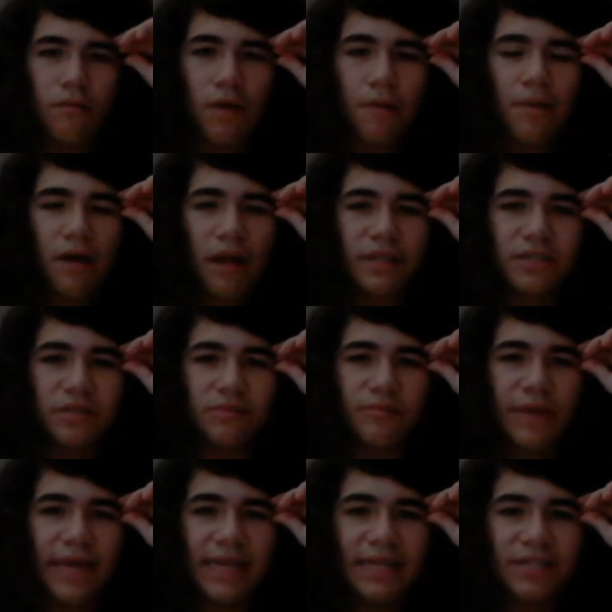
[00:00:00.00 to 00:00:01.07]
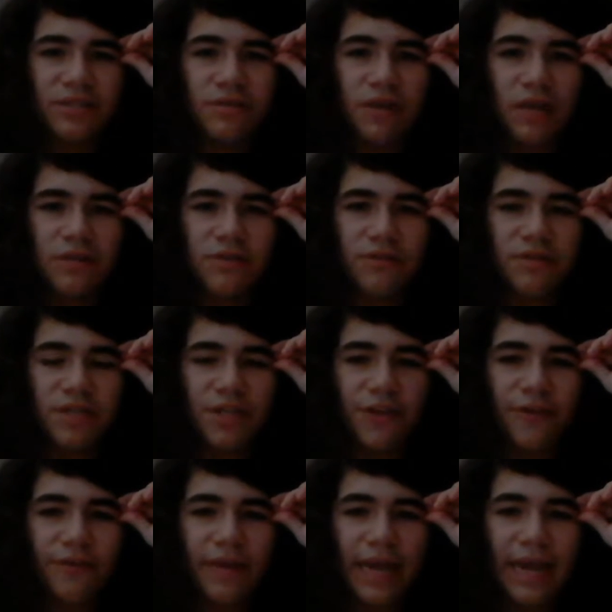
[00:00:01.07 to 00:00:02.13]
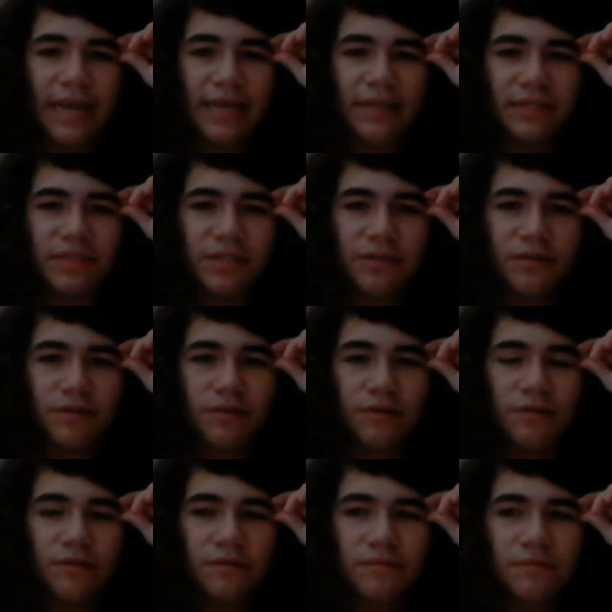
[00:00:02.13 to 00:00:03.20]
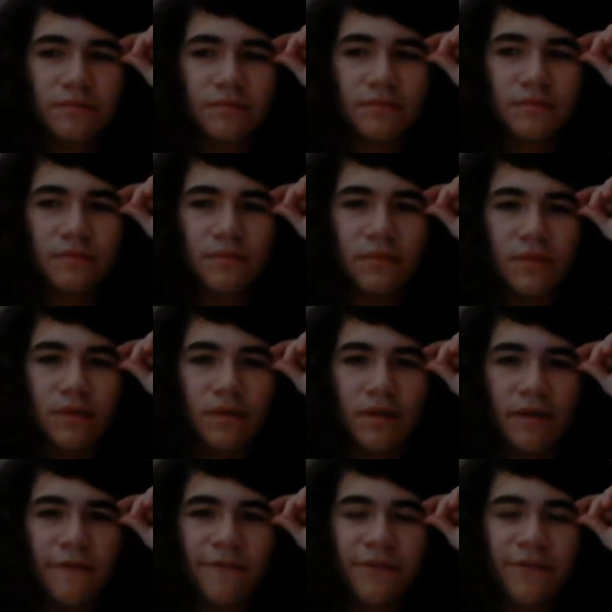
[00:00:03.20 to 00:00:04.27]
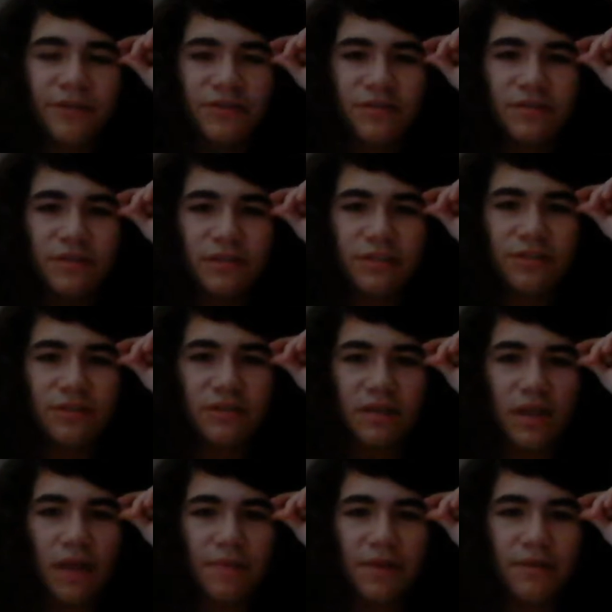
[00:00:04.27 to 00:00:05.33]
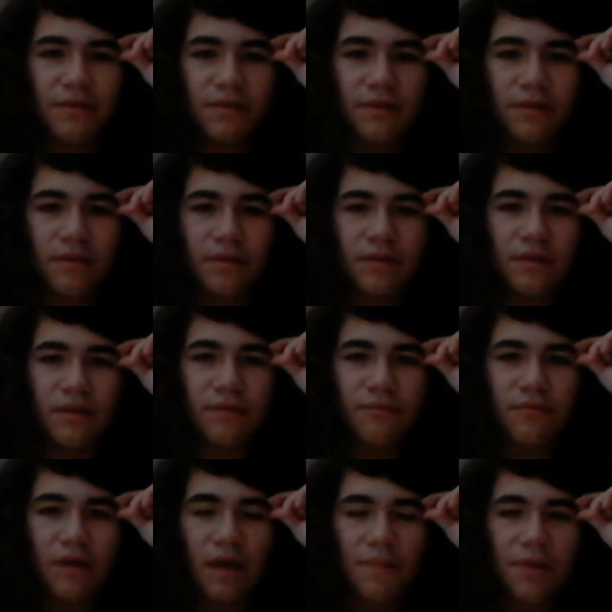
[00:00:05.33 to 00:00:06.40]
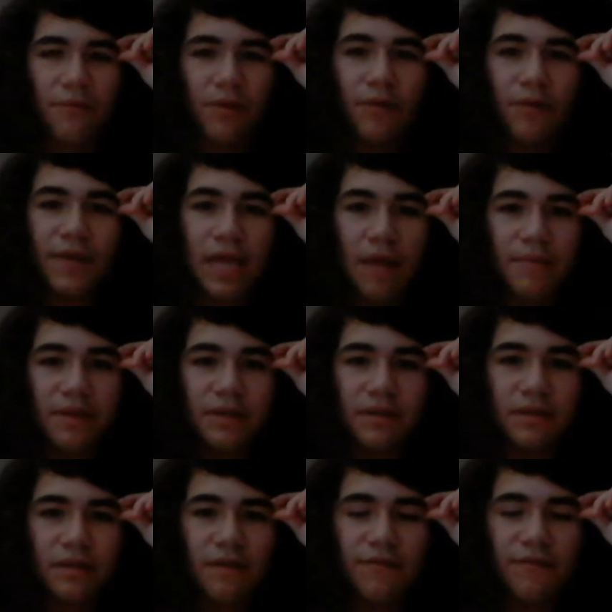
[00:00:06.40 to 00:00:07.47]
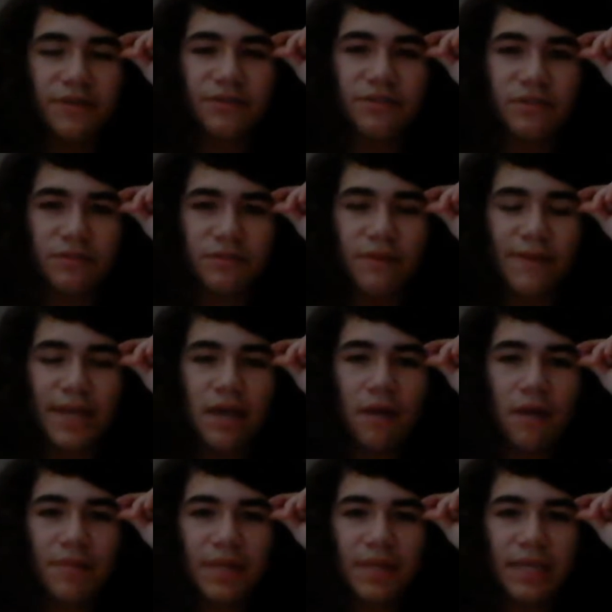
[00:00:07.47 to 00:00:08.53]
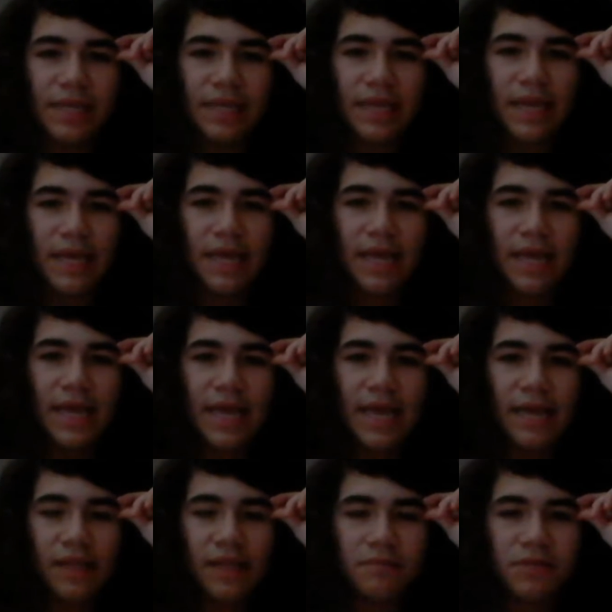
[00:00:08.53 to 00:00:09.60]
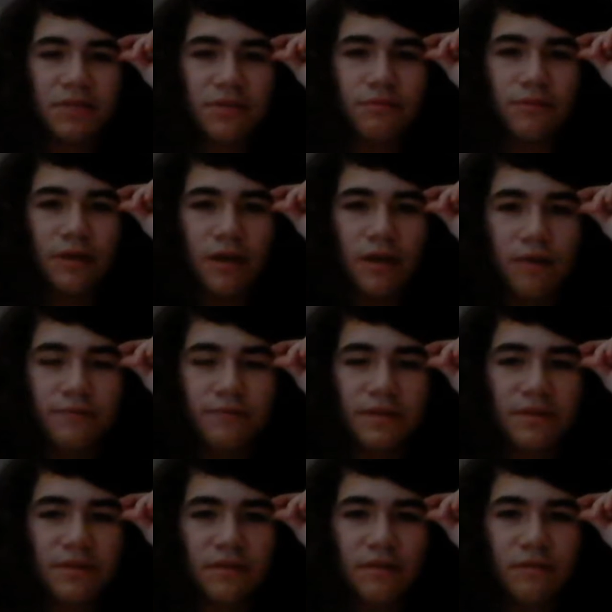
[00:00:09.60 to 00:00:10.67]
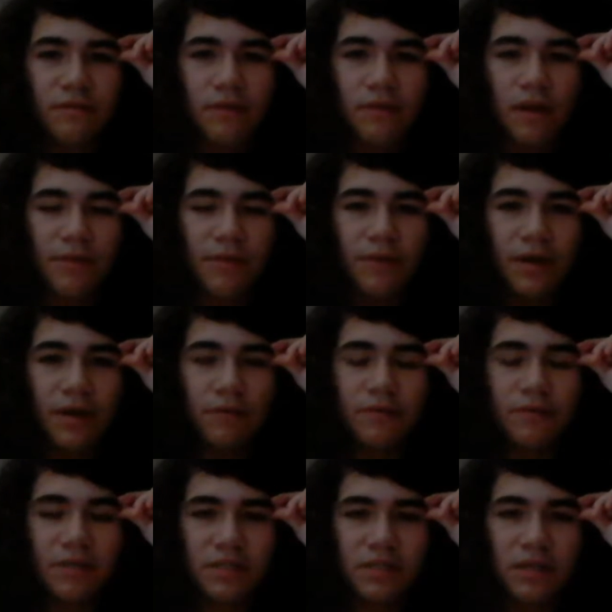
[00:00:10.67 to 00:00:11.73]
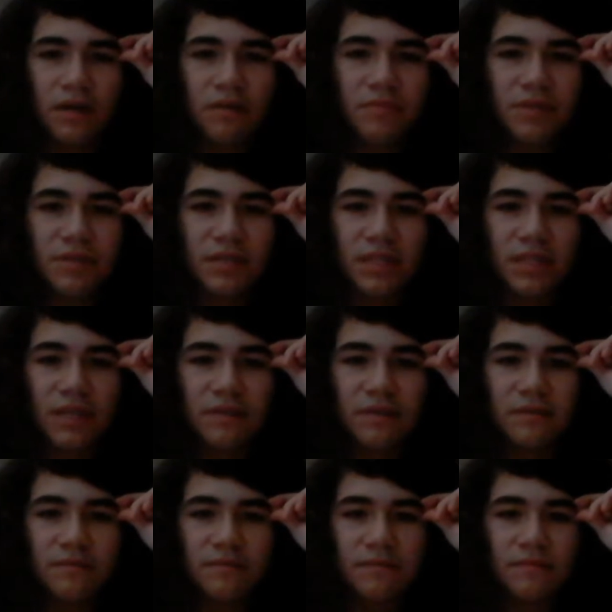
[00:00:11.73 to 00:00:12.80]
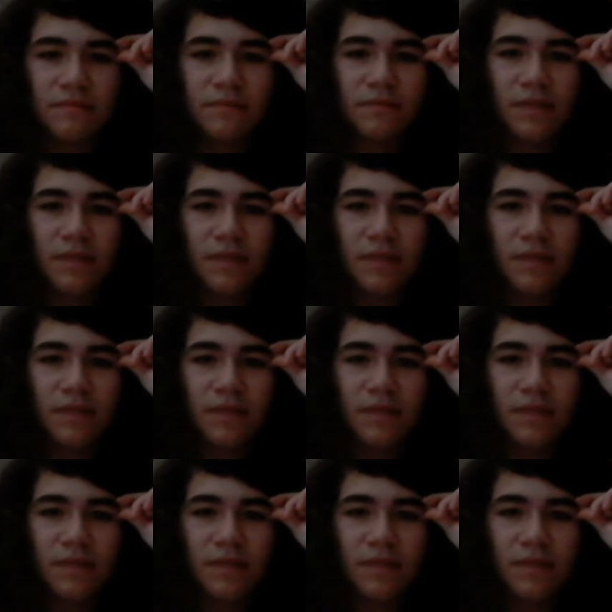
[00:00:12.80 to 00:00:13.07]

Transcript: What about I just wait until I do the Q&A until, if you can just, if you could just really help me hit up to 100 subs, then